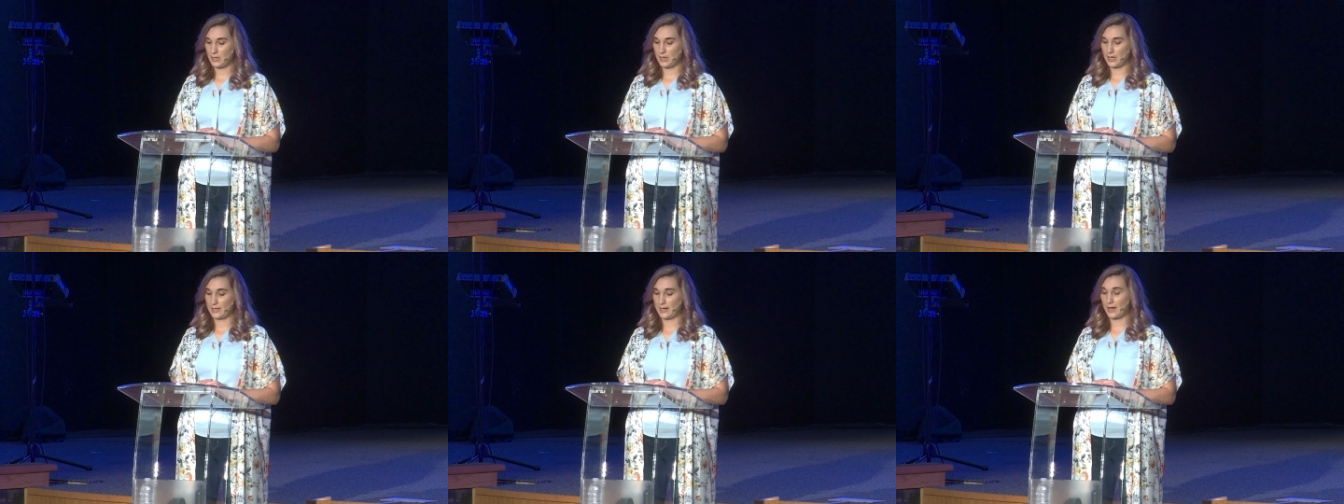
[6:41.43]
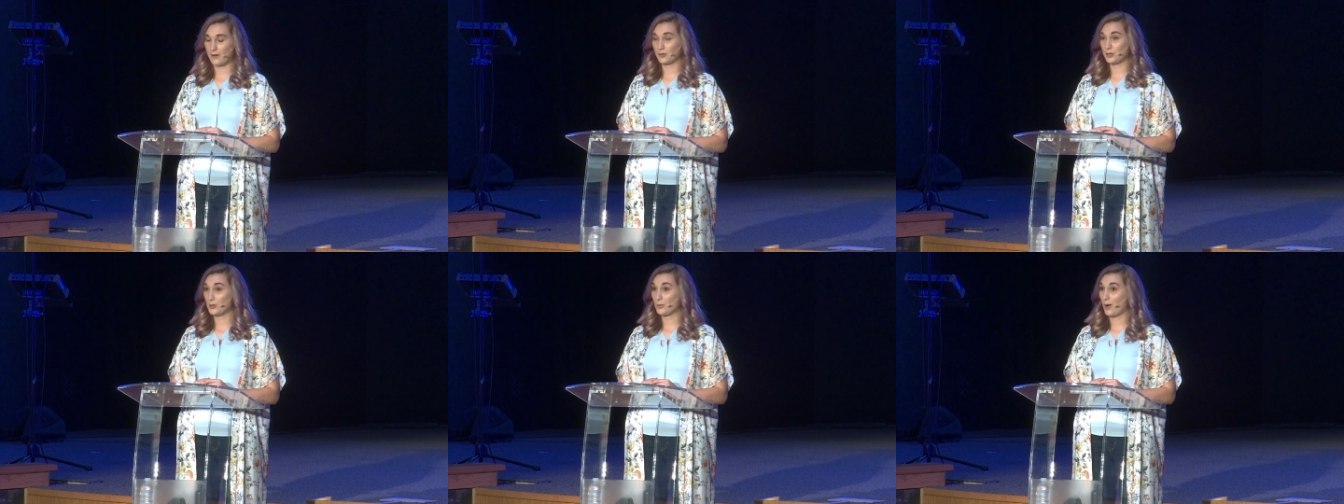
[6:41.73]
and
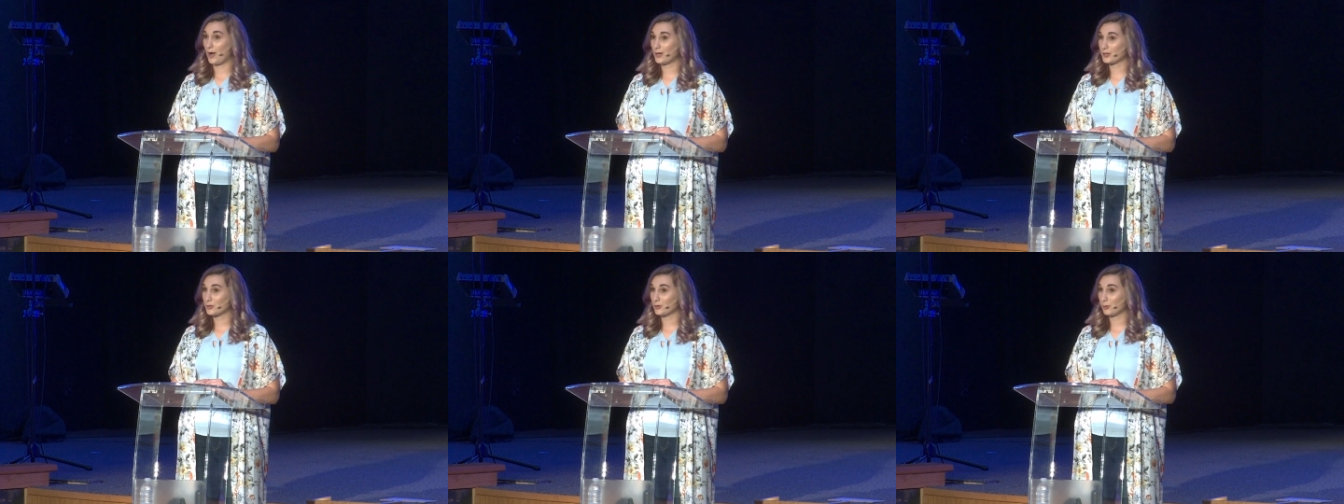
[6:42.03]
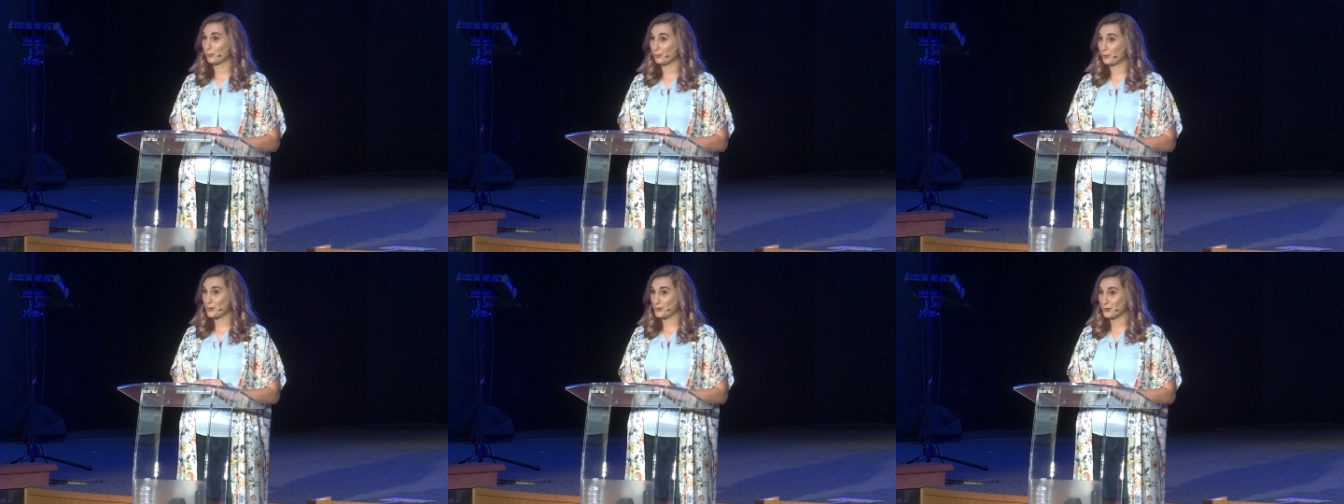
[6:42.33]
how you ought
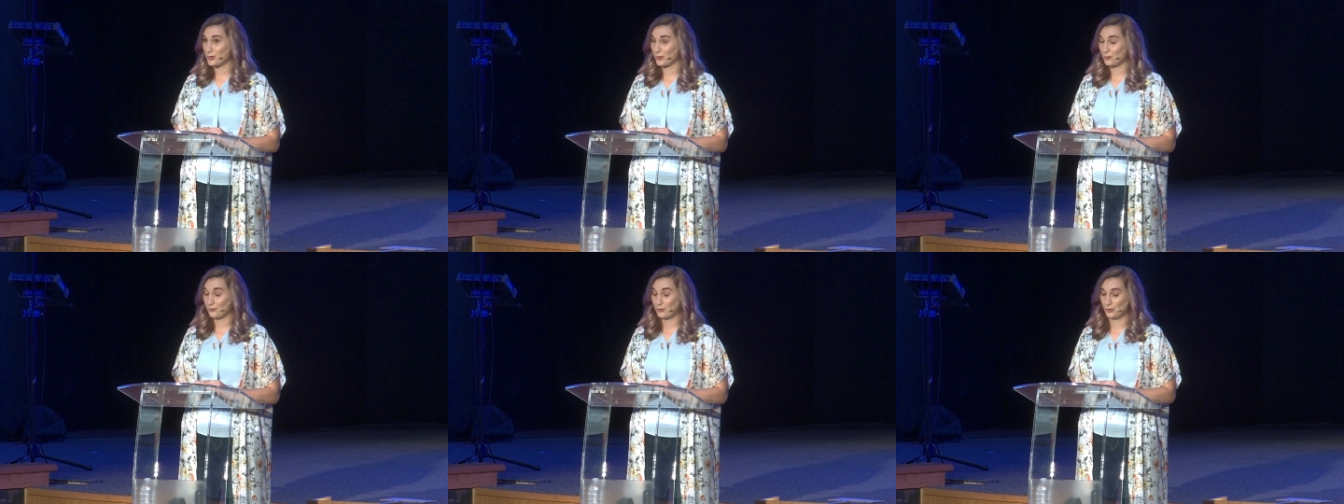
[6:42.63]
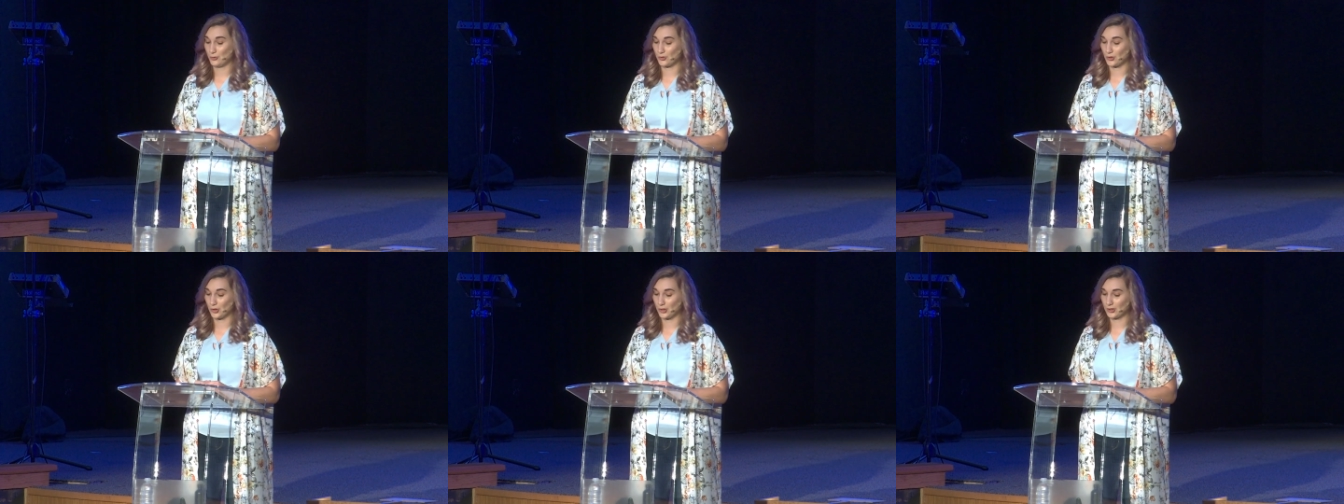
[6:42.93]
to approach your
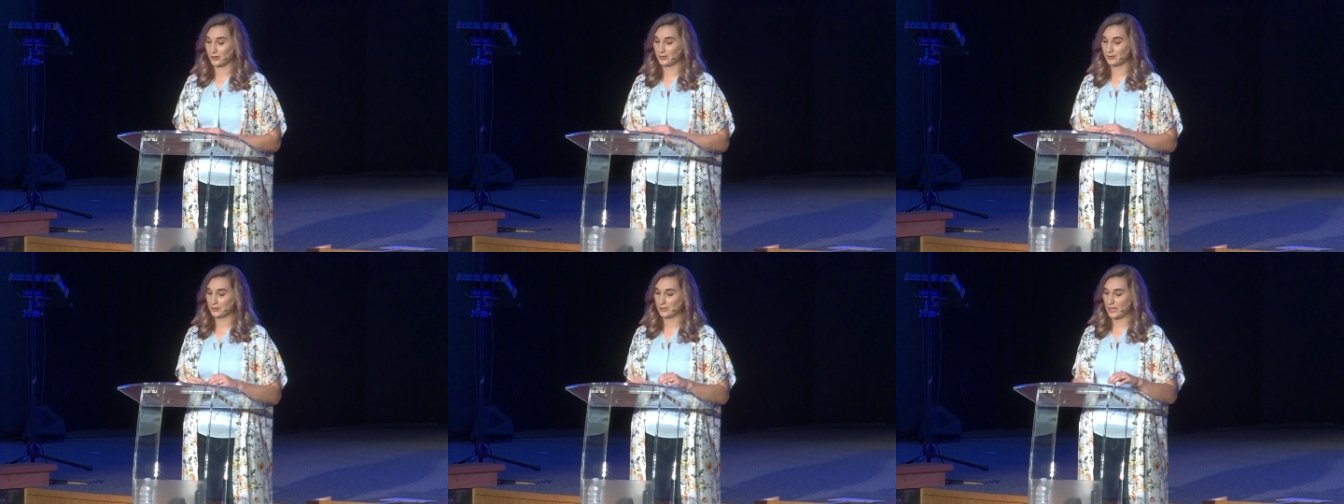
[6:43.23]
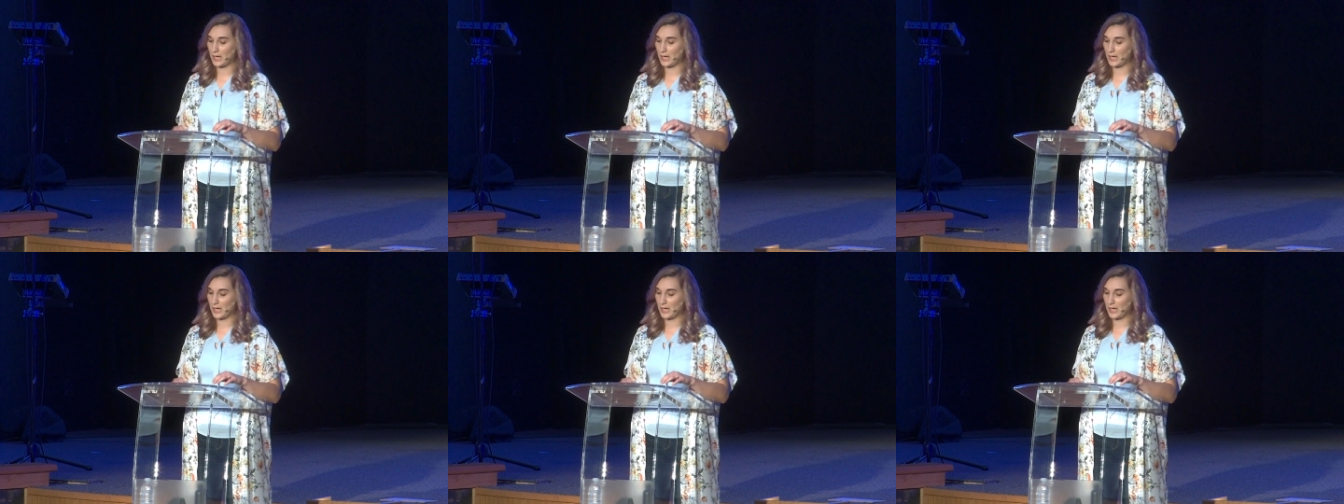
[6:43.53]
future,